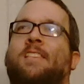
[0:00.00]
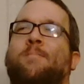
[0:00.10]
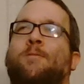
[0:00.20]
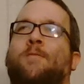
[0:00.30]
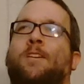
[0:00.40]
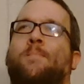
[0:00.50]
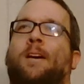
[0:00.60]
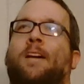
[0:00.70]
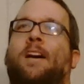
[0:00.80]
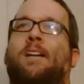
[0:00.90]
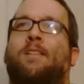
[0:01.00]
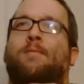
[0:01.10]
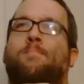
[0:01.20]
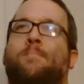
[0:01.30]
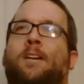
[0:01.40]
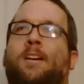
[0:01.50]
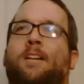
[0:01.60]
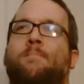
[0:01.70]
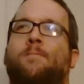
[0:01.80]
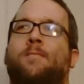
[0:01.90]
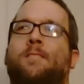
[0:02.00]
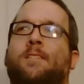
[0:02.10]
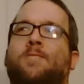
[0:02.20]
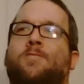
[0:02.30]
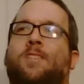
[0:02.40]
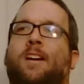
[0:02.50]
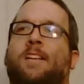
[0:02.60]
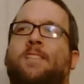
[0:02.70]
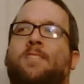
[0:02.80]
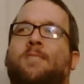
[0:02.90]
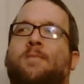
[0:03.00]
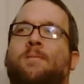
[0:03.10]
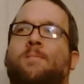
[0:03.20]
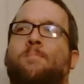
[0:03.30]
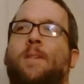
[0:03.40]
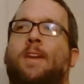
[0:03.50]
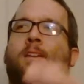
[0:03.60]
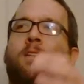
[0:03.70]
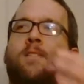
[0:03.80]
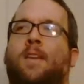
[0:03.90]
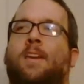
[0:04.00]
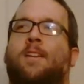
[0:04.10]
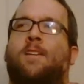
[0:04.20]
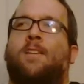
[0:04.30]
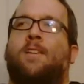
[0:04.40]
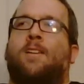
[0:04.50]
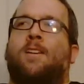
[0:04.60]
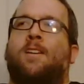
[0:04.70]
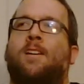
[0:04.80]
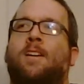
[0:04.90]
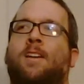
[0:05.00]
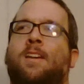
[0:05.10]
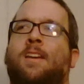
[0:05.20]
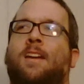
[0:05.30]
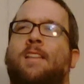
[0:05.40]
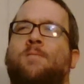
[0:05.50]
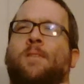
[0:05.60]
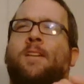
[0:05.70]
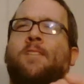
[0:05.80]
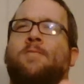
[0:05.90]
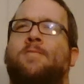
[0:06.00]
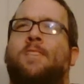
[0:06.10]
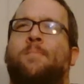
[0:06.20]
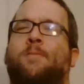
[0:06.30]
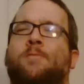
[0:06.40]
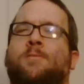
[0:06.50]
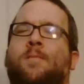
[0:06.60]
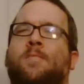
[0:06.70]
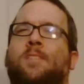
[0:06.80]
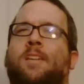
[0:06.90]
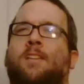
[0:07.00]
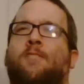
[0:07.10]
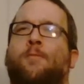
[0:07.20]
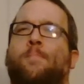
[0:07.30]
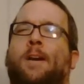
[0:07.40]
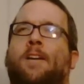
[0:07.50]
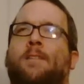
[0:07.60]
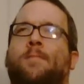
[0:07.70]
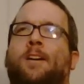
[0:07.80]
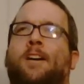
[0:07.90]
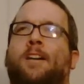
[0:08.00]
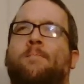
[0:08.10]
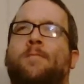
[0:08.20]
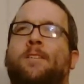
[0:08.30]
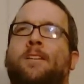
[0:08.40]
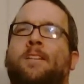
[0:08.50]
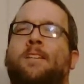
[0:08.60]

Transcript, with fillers: it's a movie about how her mom is trying to make her like her. And it's one of those typical stories, like the overbearing mom.